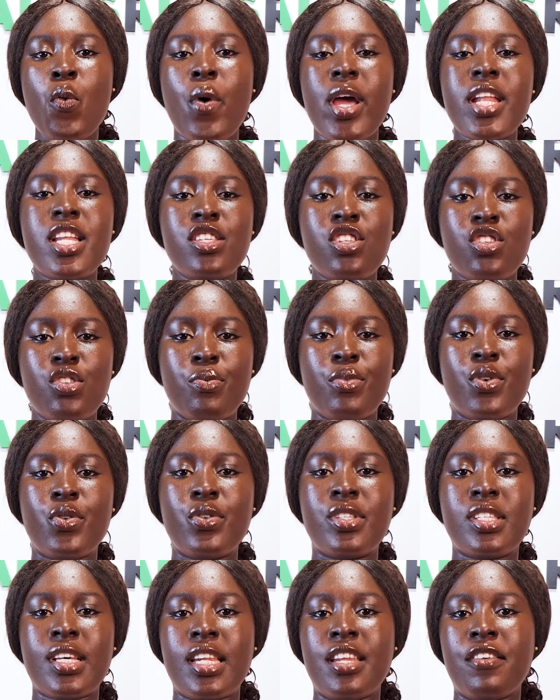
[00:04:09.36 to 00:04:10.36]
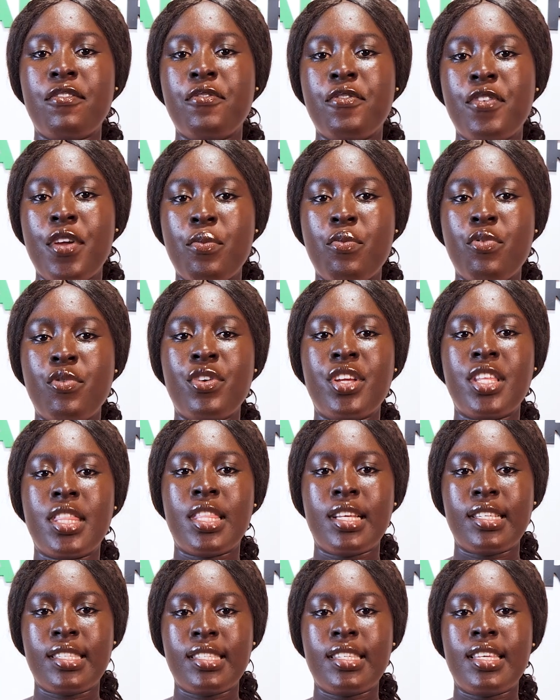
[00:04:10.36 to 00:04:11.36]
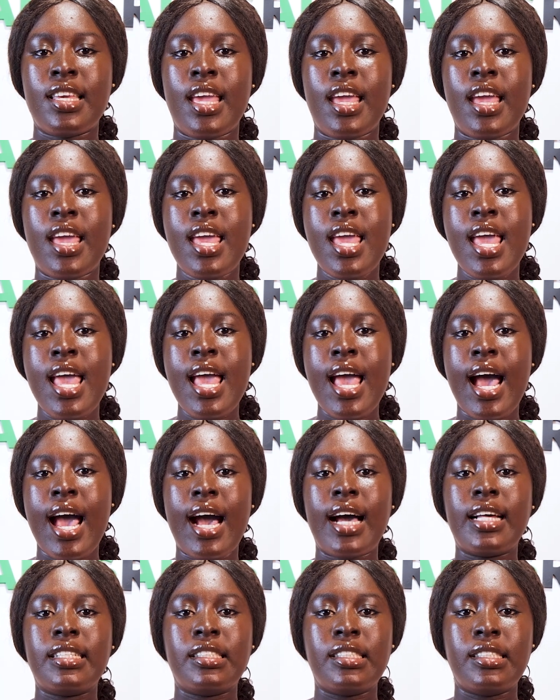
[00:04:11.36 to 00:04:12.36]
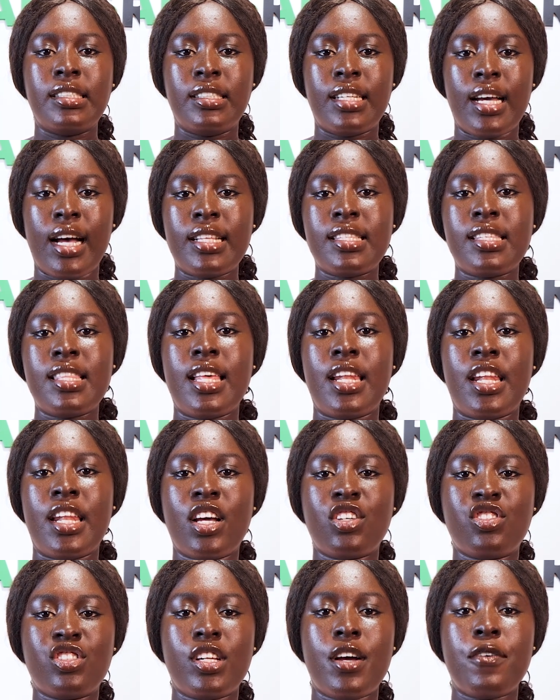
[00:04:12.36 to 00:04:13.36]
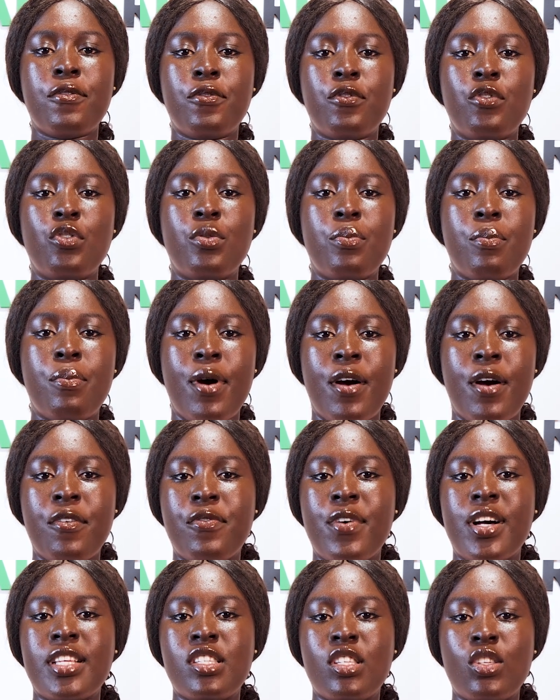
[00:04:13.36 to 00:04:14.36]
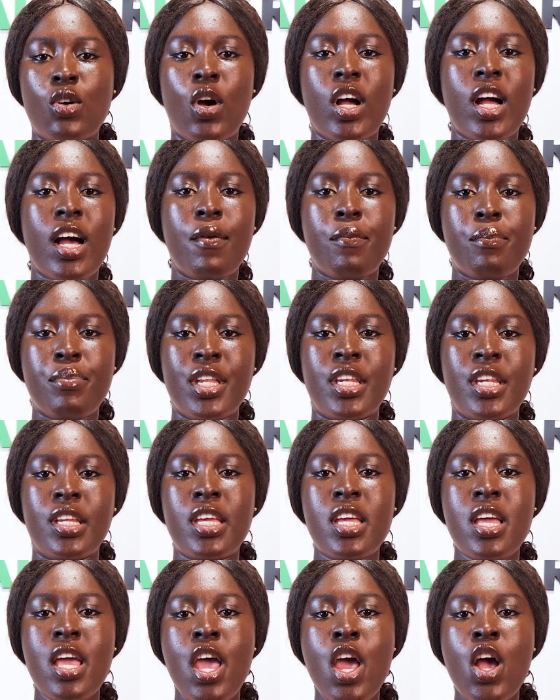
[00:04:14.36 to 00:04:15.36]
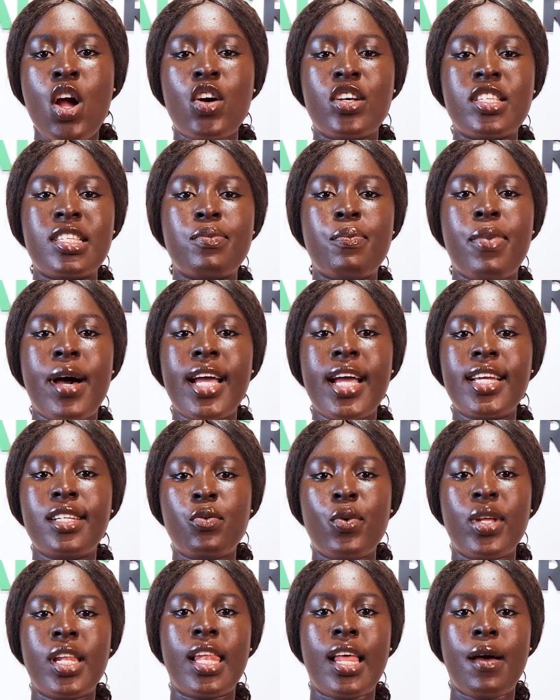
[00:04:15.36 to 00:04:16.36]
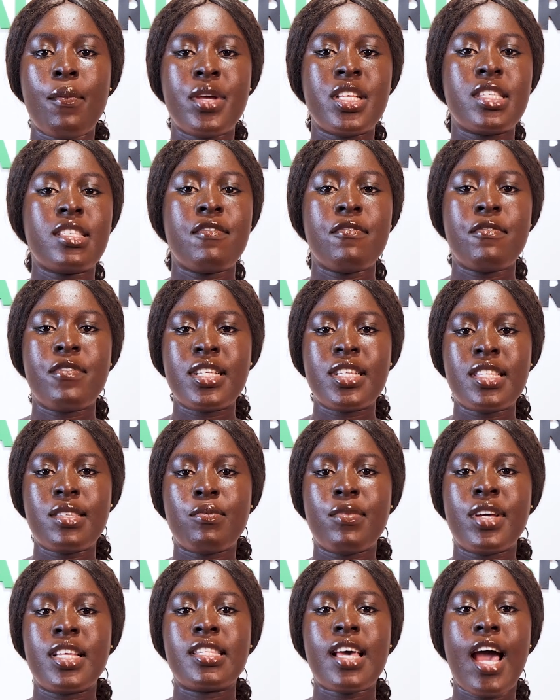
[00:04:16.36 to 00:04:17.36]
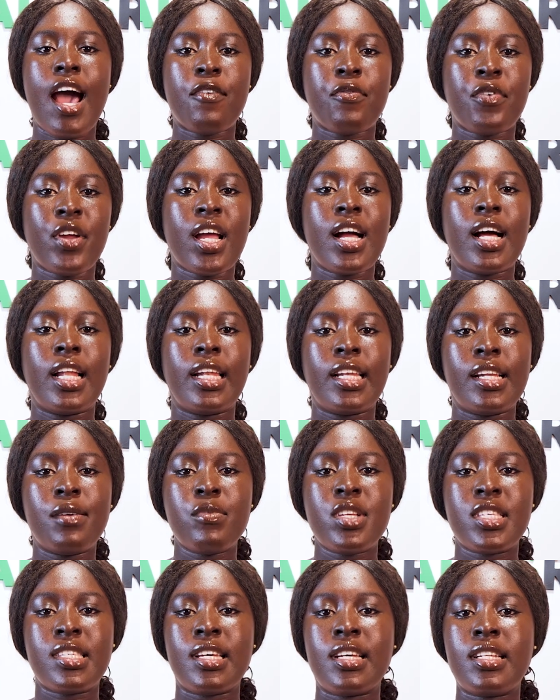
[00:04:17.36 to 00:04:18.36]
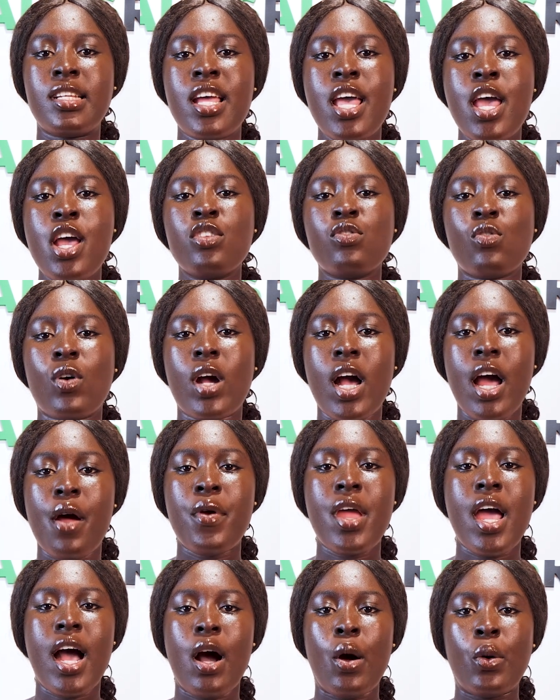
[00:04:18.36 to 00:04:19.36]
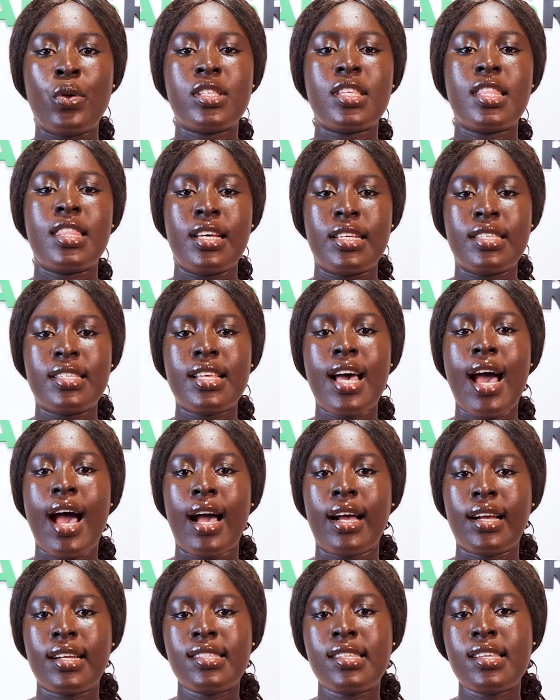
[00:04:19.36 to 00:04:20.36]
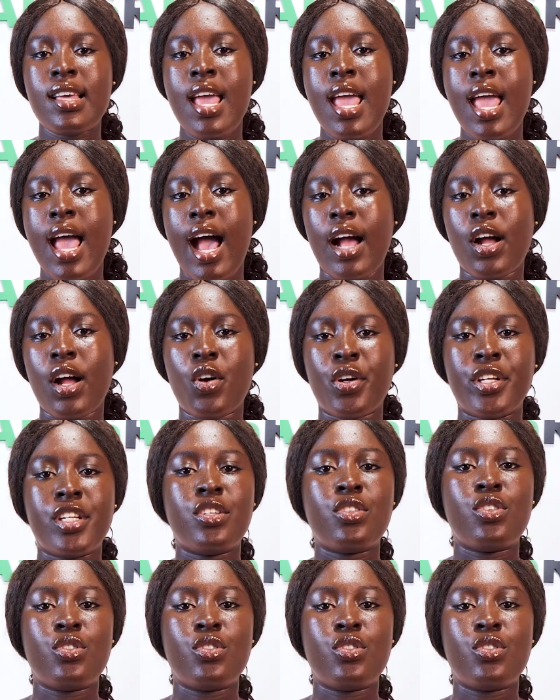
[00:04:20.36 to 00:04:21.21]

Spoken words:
were distributed in February this year, and that the National Food Buffer Stock Company conspired with Lamens Investment Africa Limited to carry out this act. According